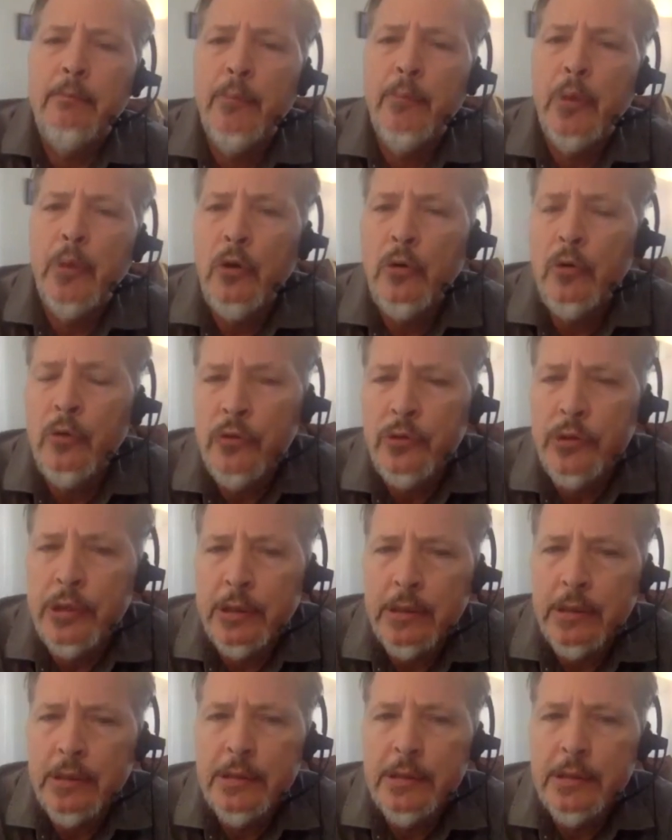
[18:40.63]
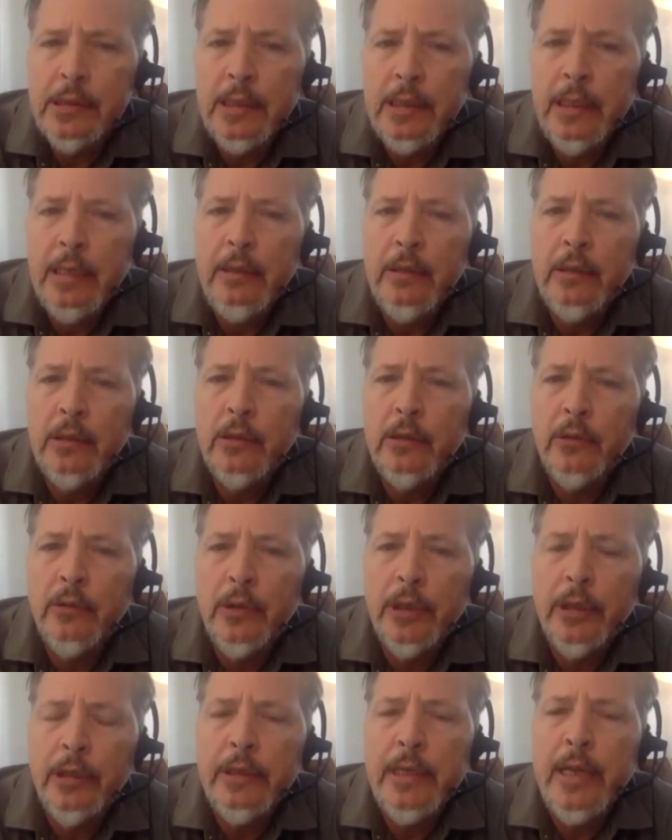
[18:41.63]
poses in the
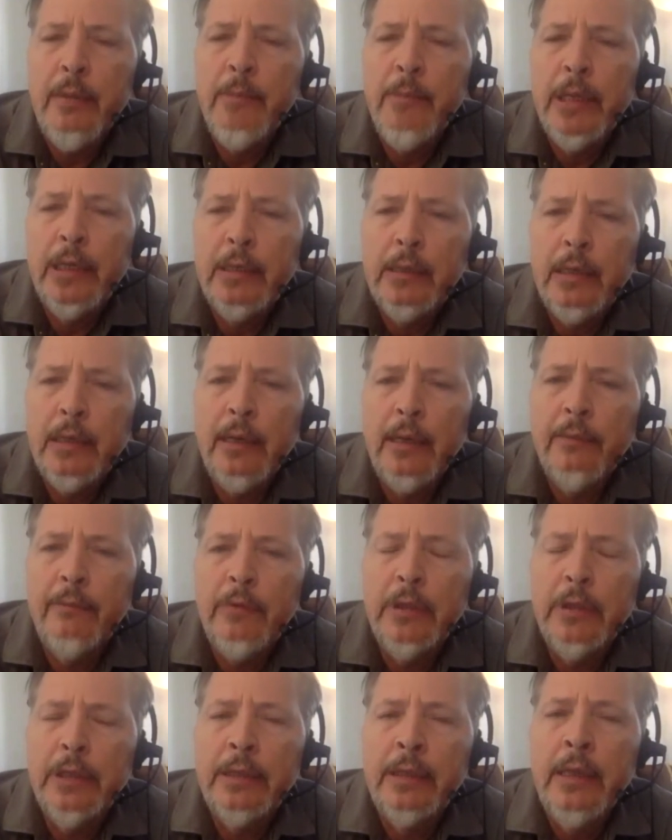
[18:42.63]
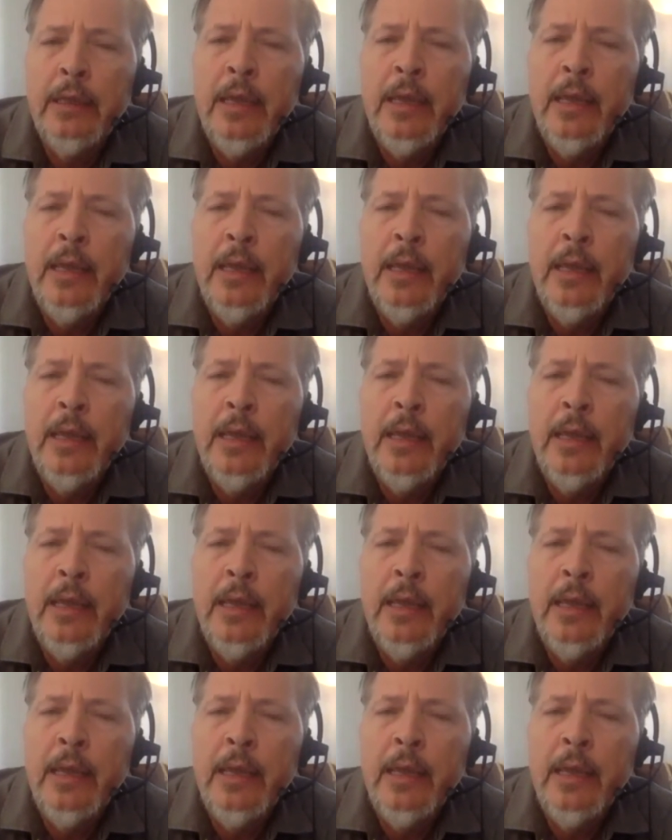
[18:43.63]
current Yemen conflict.